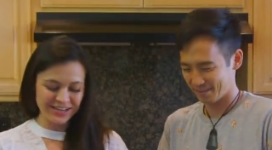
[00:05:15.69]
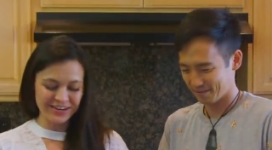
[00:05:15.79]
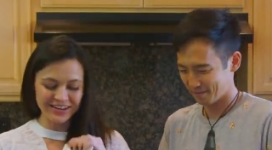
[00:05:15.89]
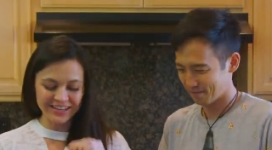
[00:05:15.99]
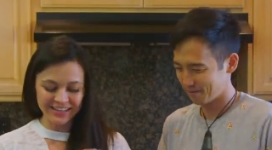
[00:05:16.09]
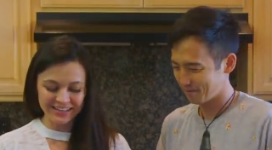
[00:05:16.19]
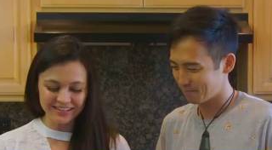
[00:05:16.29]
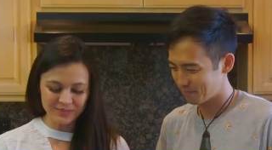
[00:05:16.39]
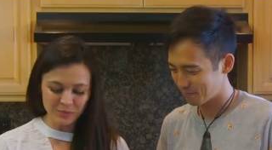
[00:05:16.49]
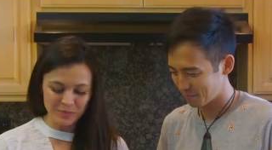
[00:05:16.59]
Speaker 1: here it
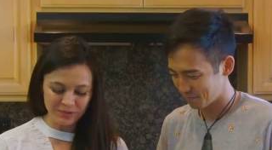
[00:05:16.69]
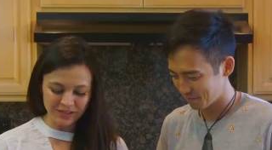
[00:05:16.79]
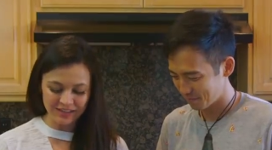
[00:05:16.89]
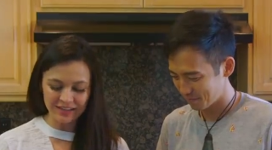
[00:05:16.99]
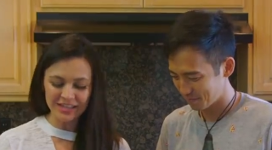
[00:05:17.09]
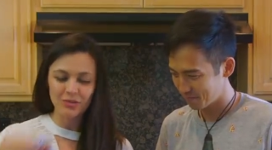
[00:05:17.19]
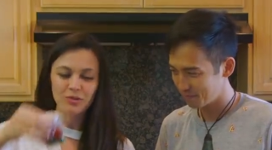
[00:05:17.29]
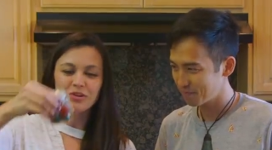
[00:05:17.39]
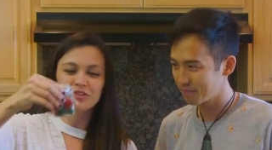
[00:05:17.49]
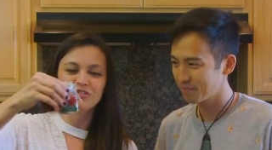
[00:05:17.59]
is. We put it in a
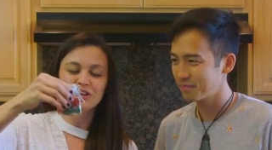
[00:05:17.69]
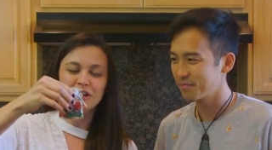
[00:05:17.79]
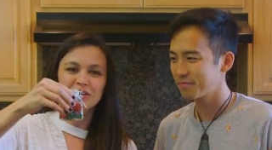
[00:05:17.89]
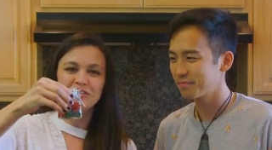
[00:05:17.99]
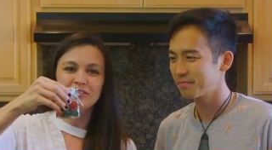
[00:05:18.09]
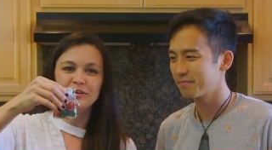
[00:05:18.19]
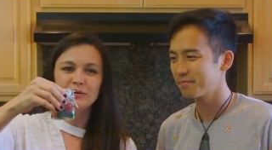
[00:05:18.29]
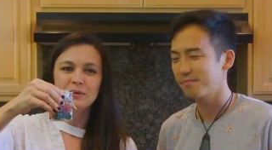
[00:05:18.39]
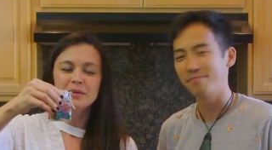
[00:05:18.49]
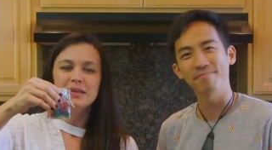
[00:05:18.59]
cute little jar,
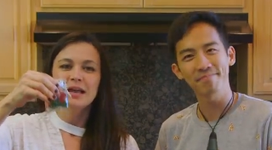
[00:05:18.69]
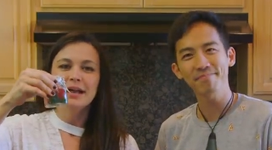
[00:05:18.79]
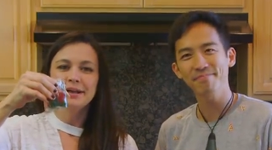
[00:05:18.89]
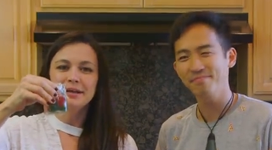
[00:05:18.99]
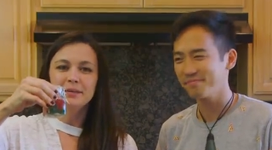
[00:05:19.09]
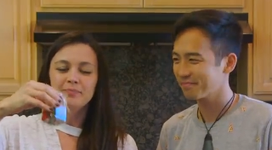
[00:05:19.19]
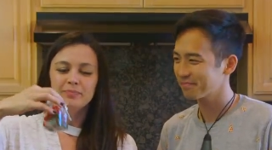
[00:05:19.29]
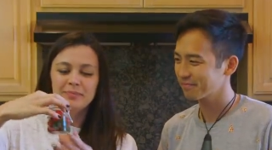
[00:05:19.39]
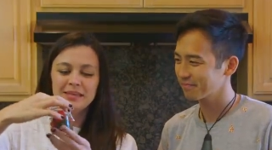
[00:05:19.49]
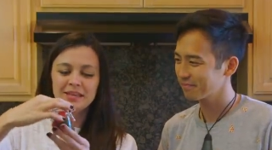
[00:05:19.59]
too,
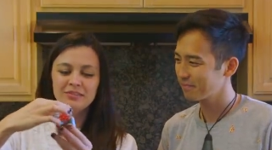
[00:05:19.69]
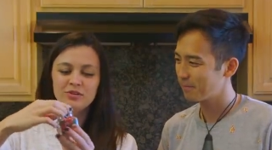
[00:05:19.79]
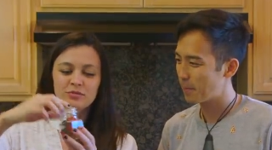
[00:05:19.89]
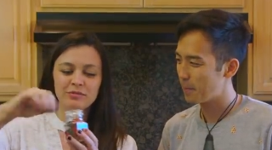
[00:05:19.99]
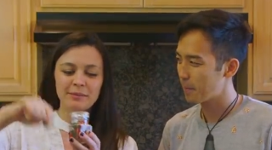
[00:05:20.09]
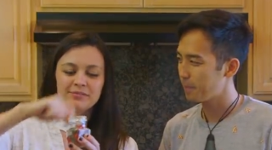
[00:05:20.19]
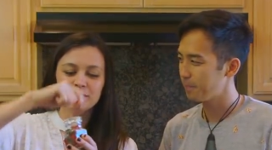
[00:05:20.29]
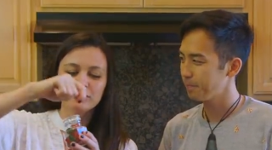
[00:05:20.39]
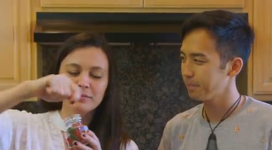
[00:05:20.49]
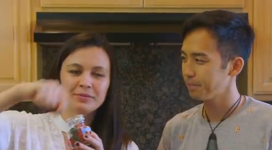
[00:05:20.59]
because you could wrap
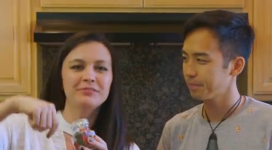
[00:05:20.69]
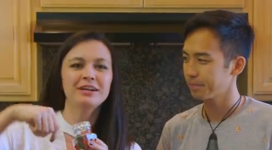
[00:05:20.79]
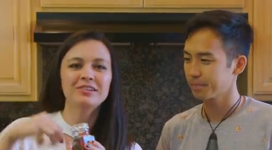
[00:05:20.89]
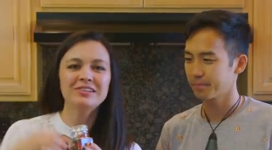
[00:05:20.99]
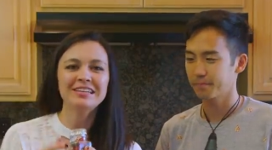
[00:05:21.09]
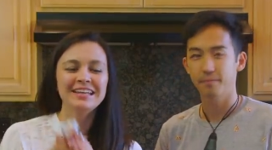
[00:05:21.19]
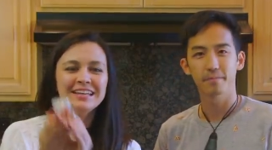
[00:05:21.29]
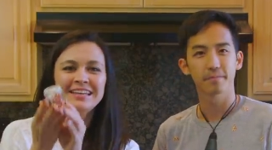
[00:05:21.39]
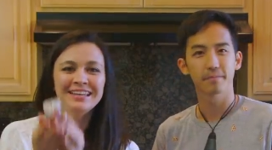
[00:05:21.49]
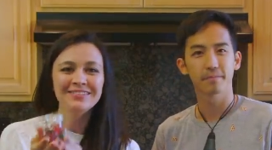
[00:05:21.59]
some ribbon around it
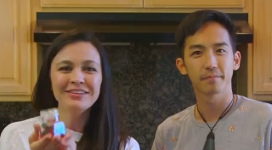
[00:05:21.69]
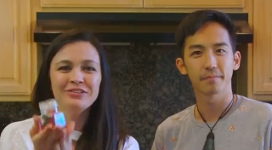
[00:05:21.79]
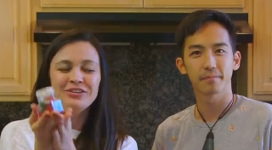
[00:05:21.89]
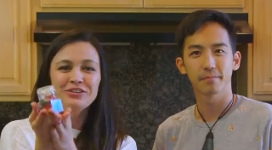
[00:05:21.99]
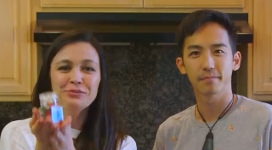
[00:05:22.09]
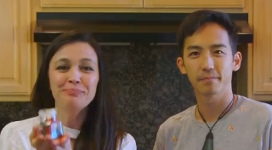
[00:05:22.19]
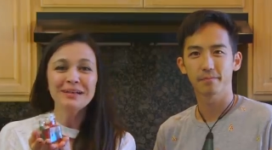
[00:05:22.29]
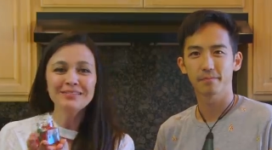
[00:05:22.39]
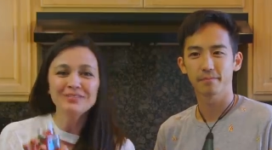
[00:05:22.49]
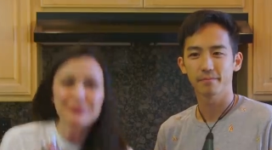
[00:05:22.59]
and give it to your
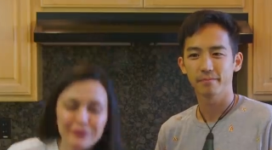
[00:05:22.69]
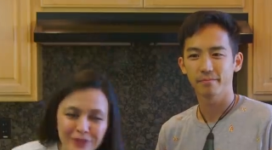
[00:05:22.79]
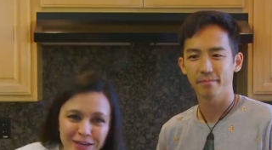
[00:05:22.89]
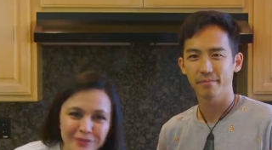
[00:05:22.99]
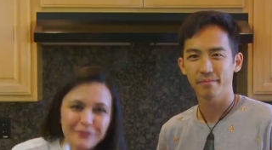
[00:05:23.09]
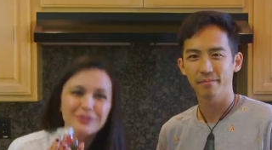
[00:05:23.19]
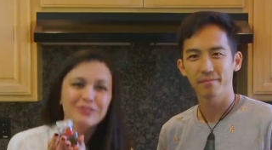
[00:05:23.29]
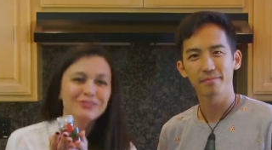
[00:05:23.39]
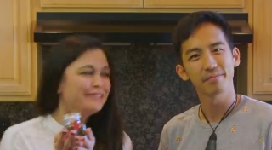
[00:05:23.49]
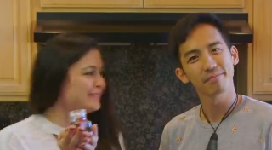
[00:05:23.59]
best friend for
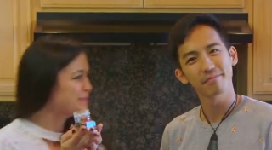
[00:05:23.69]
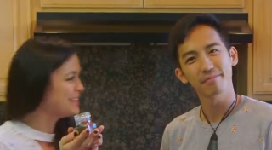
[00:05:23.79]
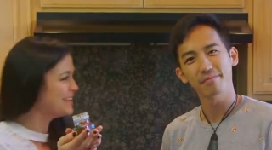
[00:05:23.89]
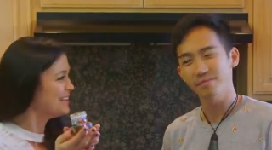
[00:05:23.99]
Christmas.